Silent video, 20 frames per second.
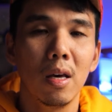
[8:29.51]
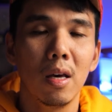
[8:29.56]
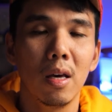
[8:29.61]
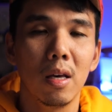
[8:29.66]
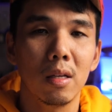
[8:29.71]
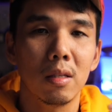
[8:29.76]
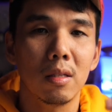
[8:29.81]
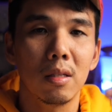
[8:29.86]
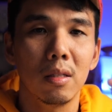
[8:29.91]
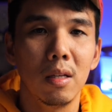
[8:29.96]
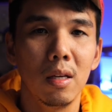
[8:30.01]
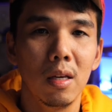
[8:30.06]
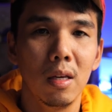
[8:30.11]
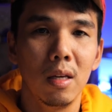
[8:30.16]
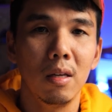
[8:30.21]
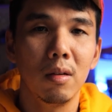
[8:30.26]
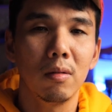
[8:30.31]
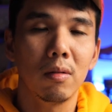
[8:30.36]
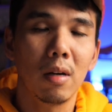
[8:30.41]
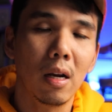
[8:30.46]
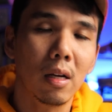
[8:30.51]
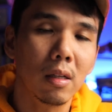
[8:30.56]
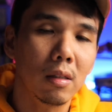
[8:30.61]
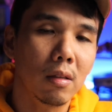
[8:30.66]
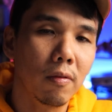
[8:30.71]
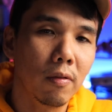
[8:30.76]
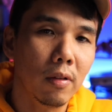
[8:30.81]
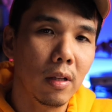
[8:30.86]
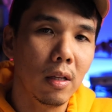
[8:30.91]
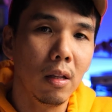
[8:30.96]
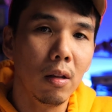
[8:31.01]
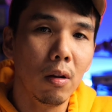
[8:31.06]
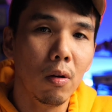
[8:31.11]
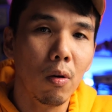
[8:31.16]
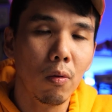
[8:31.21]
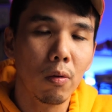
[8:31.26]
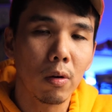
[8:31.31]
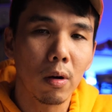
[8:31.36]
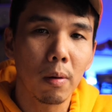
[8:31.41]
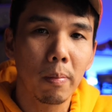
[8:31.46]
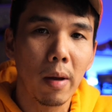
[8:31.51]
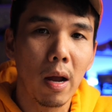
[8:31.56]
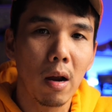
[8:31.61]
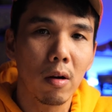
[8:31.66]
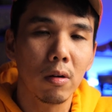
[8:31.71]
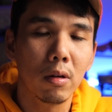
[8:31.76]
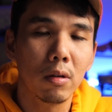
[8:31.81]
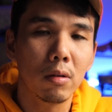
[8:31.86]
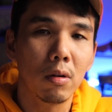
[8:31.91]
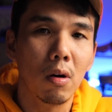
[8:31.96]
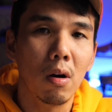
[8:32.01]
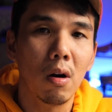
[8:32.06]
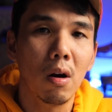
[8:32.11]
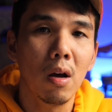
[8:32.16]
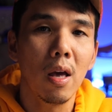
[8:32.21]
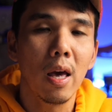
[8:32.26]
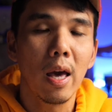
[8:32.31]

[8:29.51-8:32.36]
is the relatively lower power draw.